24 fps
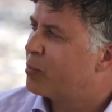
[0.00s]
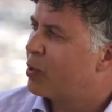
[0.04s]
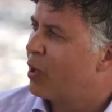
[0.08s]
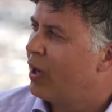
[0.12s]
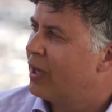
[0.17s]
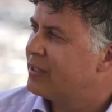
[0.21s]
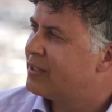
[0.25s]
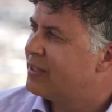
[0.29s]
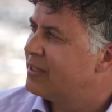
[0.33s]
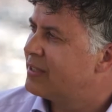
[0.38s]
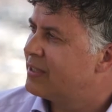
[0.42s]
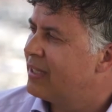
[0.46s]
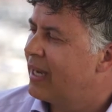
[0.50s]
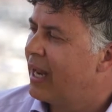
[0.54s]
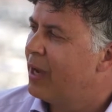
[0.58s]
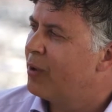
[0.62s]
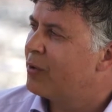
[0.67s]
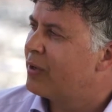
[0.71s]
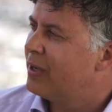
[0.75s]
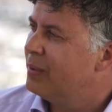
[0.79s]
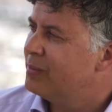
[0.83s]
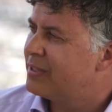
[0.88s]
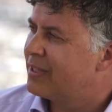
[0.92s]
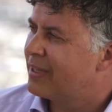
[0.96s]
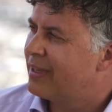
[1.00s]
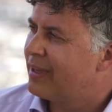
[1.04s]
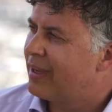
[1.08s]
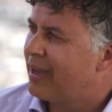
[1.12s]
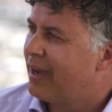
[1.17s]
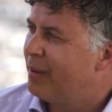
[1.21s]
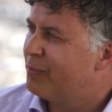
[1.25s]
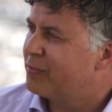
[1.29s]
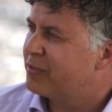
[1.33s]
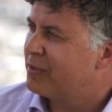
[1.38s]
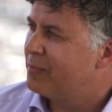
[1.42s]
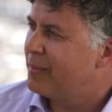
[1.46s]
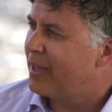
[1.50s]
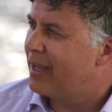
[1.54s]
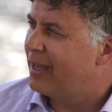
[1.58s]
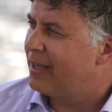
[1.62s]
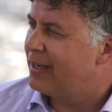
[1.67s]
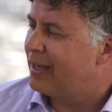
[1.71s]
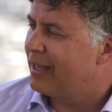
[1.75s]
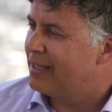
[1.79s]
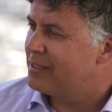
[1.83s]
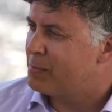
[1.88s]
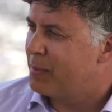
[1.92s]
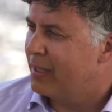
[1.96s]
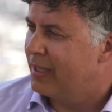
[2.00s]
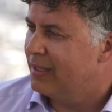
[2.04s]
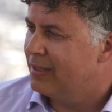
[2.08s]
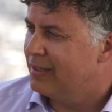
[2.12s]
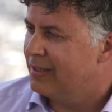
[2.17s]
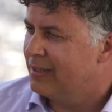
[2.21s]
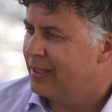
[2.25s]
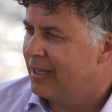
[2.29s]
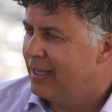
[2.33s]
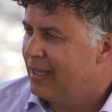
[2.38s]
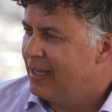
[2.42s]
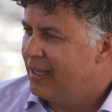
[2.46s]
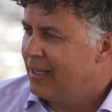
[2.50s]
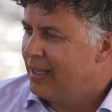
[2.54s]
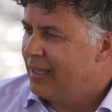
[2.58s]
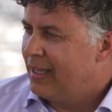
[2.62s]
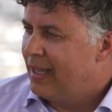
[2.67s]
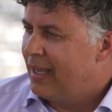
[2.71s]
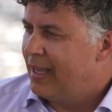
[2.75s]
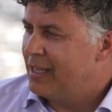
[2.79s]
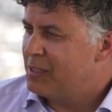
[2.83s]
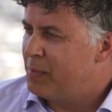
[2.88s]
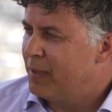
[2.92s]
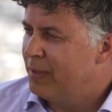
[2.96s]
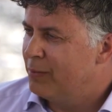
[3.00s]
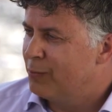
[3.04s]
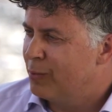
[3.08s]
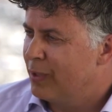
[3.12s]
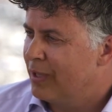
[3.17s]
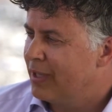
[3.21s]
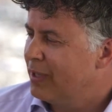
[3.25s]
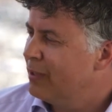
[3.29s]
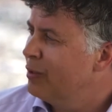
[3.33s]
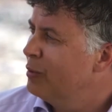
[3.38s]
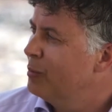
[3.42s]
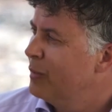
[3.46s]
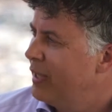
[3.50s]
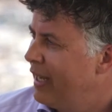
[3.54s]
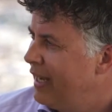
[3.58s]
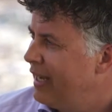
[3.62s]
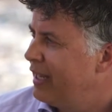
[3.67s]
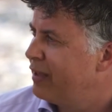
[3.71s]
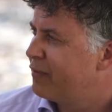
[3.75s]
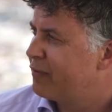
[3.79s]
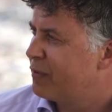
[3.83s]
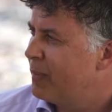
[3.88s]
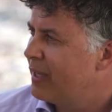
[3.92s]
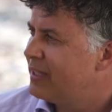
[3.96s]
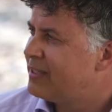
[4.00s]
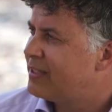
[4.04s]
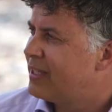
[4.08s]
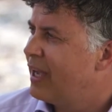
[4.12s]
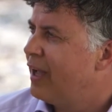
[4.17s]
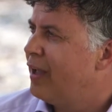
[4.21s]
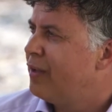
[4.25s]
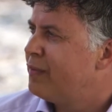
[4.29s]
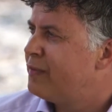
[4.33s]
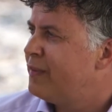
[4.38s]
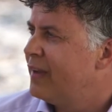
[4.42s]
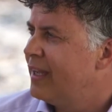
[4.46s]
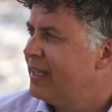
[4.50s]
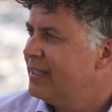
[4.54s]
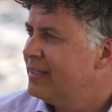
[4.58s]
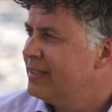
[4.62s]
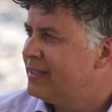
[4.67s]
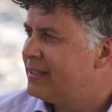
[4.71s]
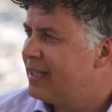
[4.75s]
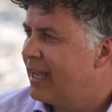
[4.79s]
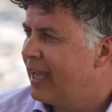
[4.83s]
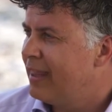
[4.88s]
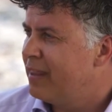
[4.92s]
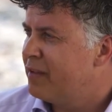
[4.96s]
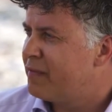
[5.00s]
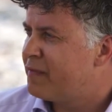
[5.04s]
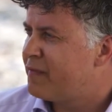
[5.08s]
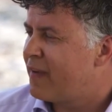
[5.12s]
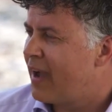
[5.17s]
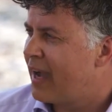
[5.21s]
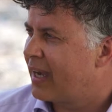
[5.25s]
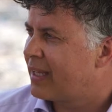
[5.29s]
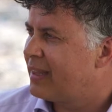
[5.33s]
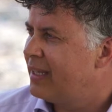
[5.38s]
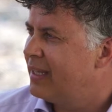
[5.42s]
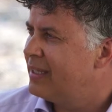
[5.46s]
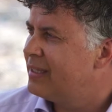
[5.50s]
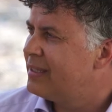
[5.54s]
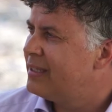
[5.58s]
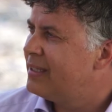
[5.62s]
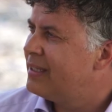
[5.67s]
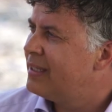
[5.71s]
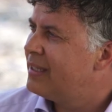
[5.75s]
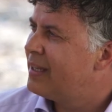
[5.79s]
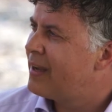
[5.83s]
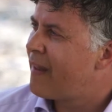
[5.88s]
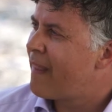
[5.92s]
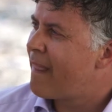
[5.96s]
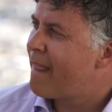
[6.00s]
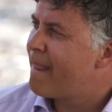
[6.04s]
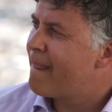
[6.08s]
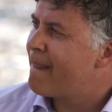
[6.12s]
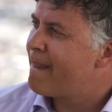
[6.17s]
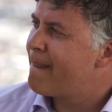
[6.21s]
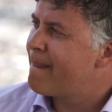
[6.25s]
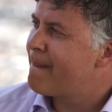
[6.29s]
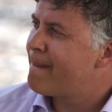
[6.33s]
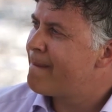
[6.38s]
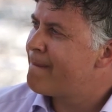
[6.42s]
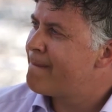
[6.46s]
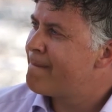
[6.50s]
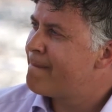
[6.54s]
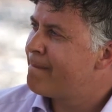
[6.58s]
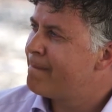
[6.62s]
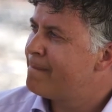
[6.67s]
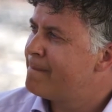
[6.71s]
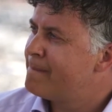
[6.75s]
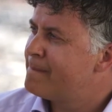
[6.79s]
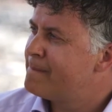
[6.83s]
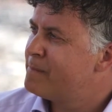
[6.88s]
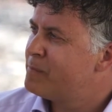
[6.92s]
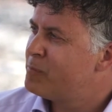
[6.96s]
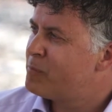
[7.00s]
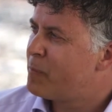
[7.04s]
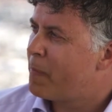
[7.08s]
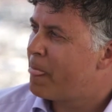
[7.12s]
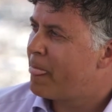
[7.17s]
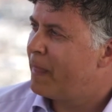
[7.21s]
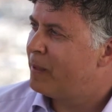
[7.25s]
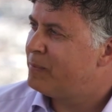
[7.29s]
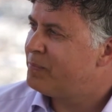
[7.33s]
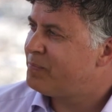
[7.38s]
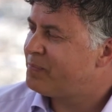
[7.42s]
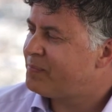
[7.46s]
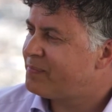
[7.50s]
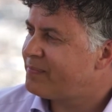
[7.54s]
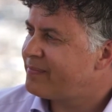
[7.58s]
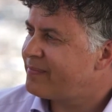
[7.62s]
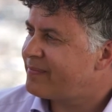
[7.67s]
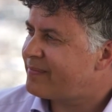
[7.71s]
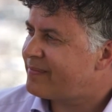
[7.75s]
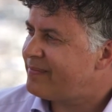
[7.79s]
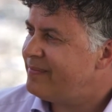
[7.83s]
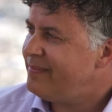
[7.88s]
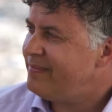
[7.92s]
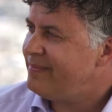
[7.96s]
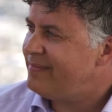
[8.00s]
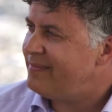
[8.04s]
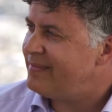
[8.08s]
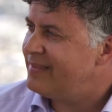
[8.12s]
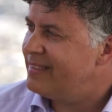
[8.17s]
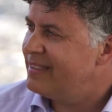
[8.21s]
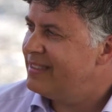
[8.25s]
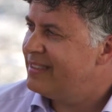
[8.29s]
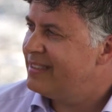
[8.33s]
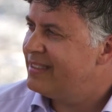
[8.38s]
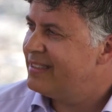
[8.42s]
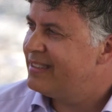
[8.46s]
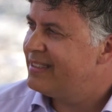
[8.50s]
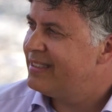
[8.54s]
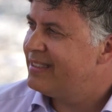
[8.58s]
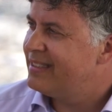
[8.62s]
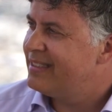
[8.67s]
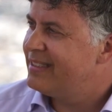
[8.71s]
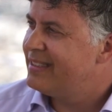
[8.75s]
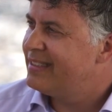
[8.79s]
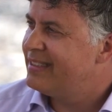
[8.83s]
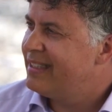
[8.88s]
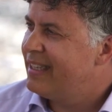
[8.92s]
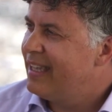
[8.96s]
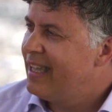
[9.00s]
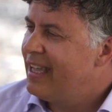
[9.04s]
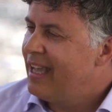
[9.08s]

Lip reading: process and outcomes that can come from that has been really illuminating for myself. And some might say it's a strange fit for PwC to be here and talking creative.